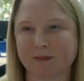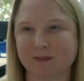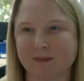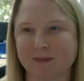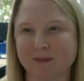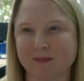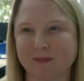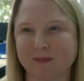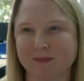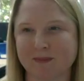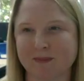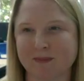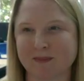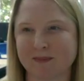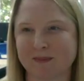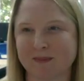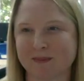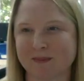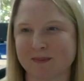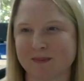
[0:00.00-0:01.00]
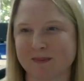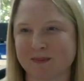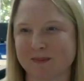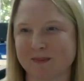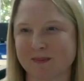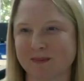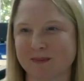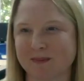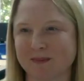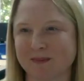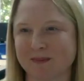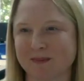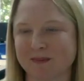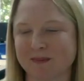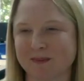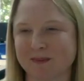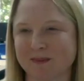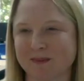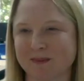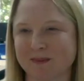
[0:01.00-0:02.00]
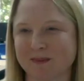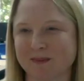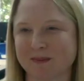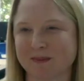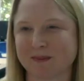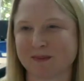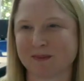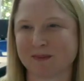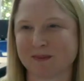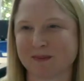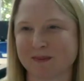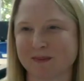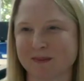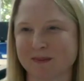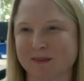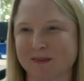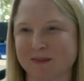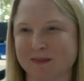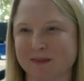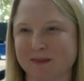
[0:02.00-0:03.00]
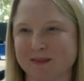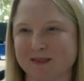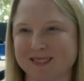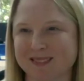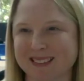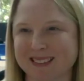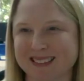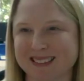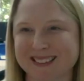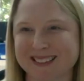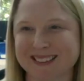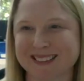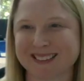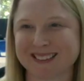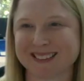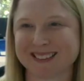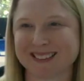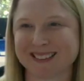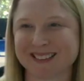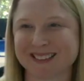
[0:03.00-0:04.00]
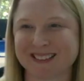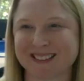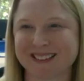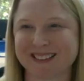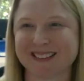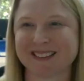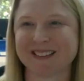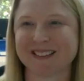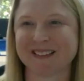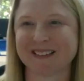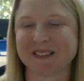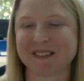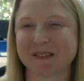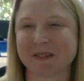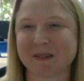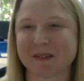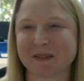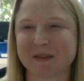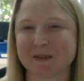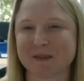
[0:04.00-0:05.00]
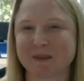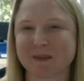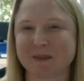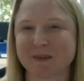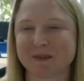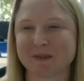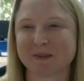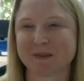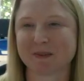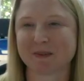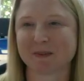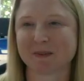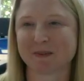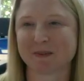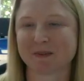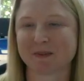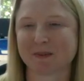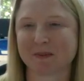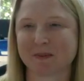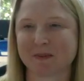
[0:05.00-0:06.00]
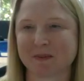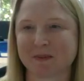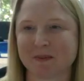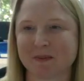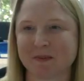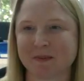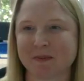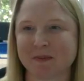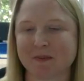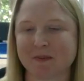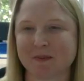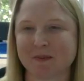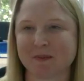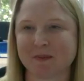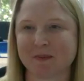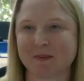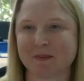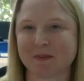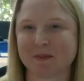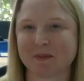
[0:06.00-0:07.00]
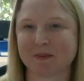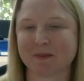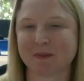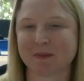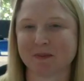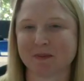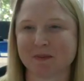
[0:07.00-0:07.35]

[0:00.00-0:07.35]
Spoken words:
[no speech]